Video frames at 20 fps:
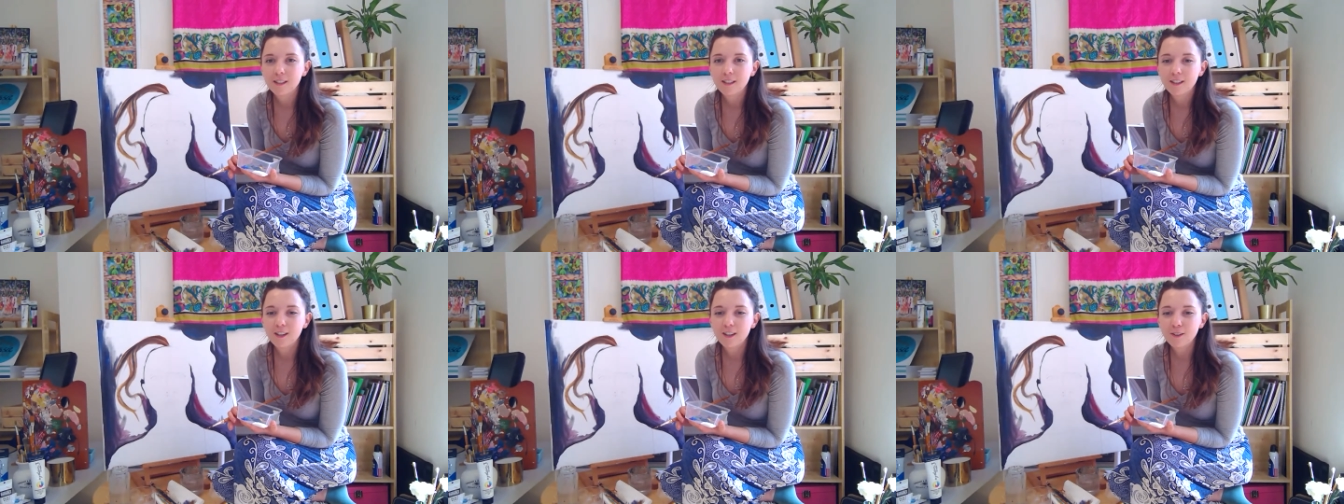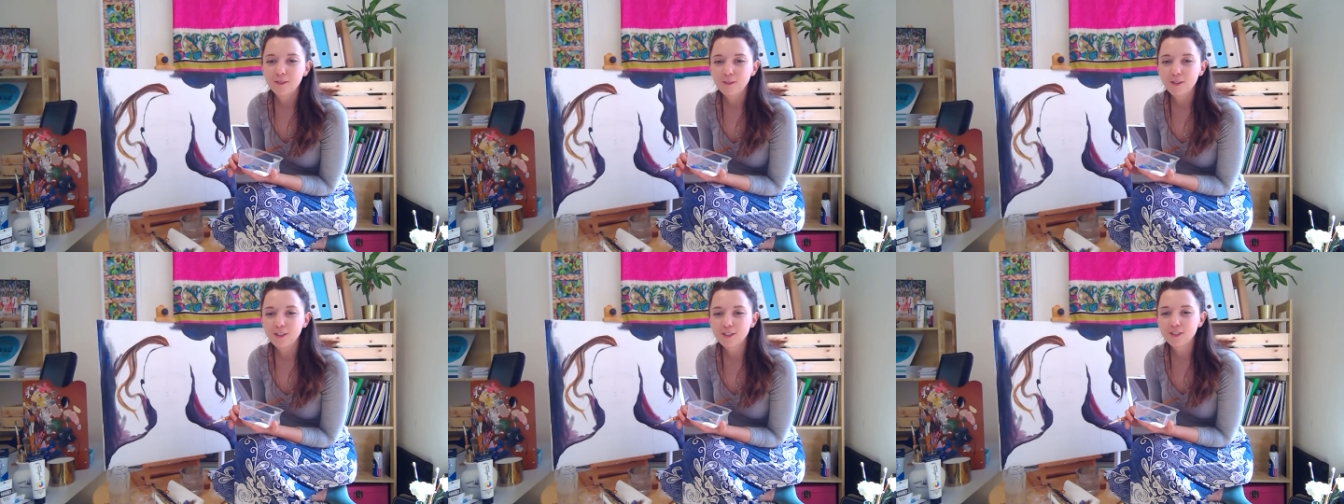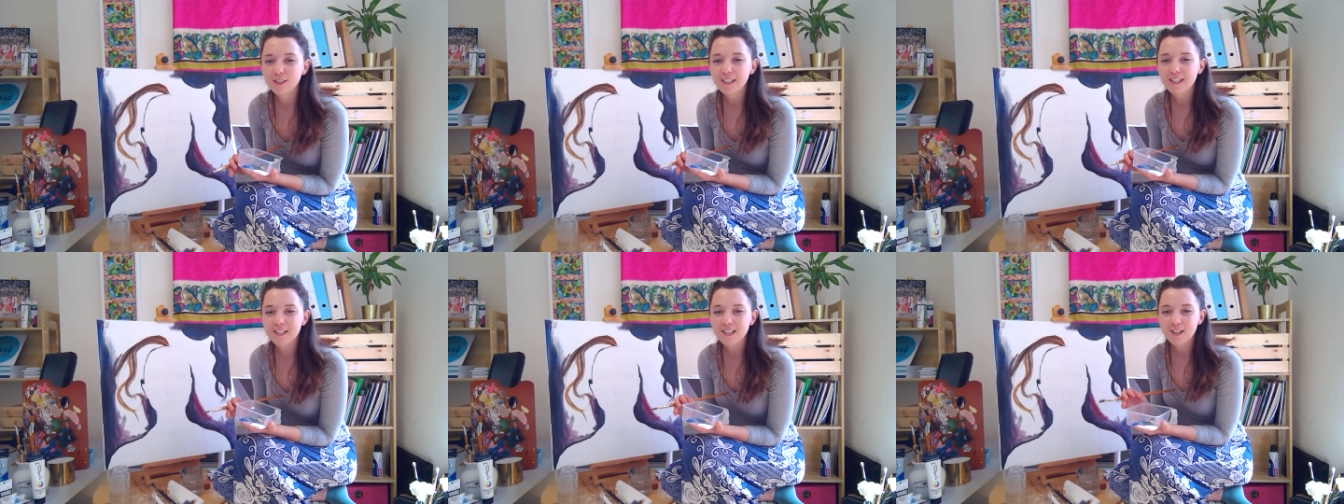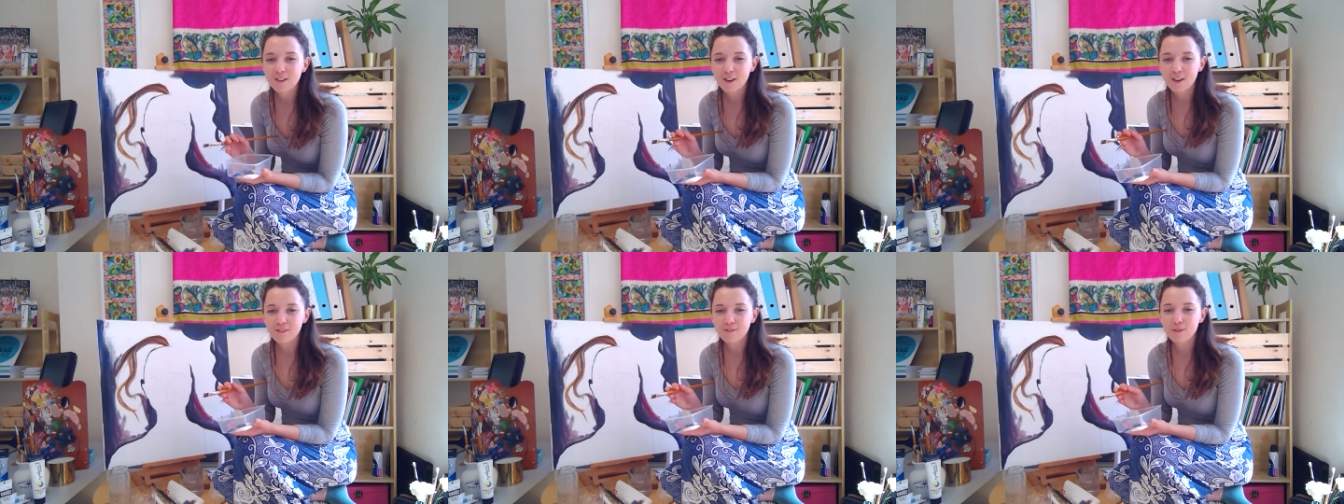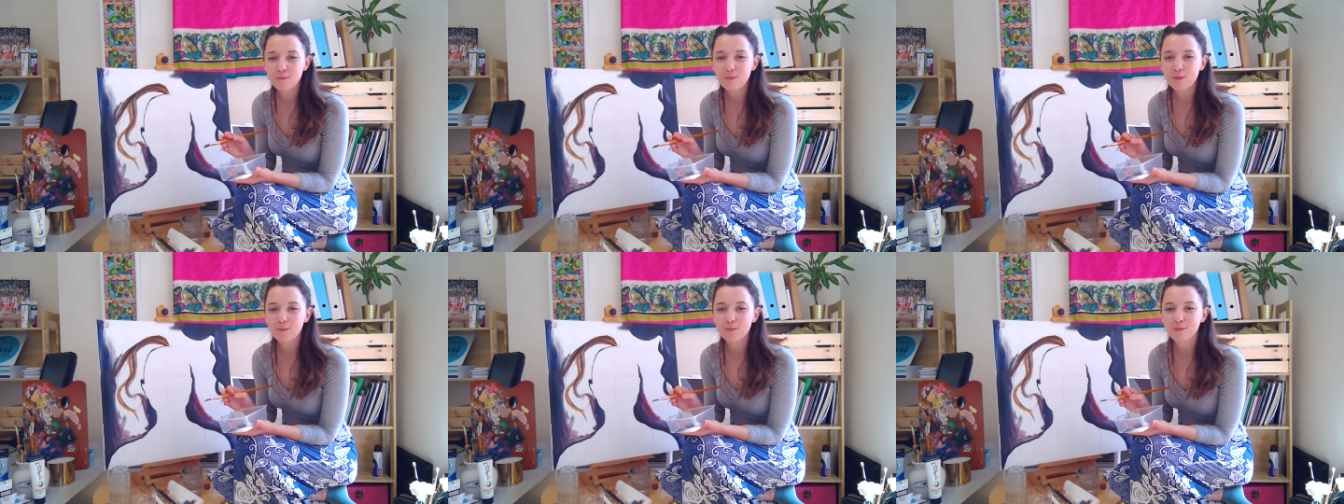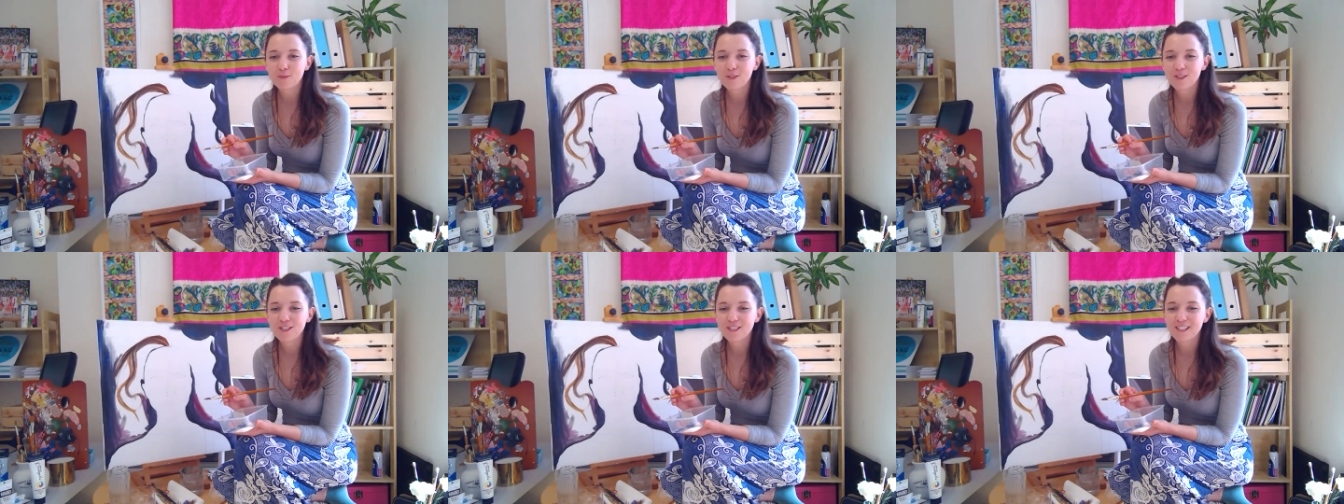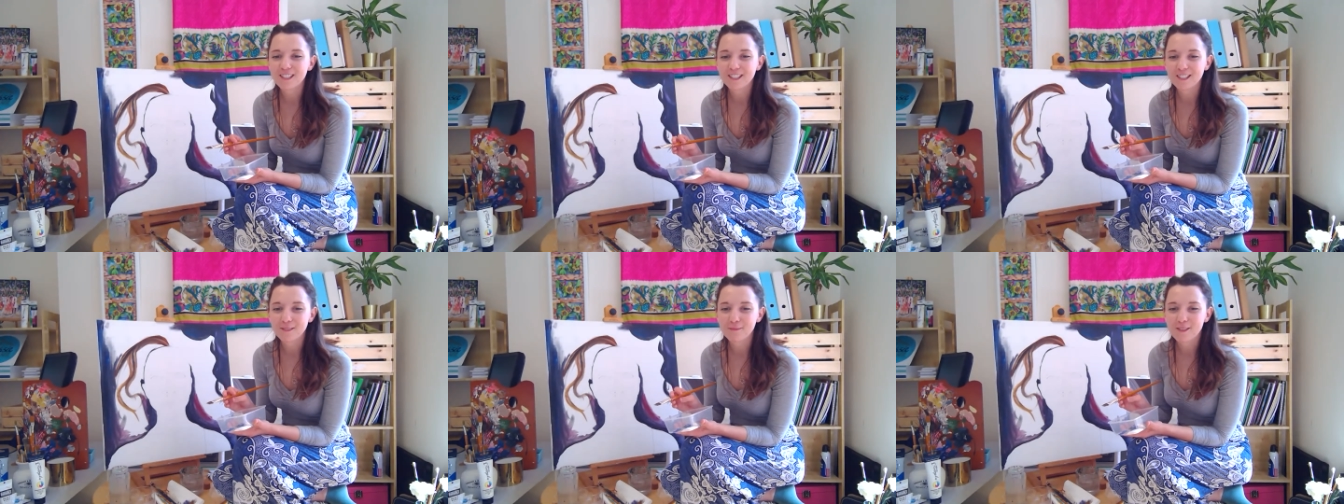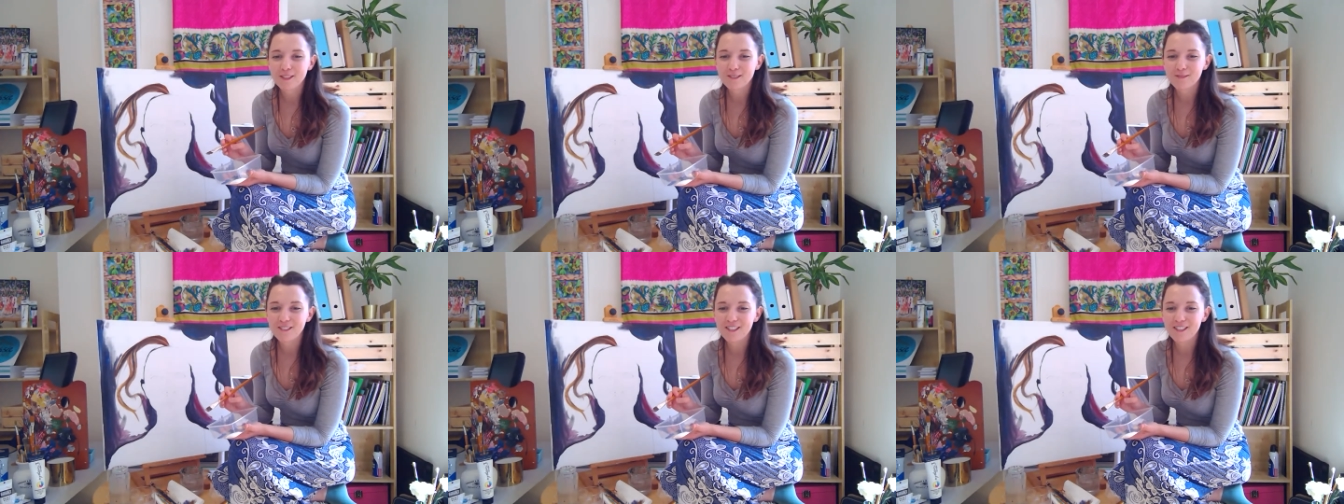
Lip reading: Oh gosh, actually quite a few people watching. It makes me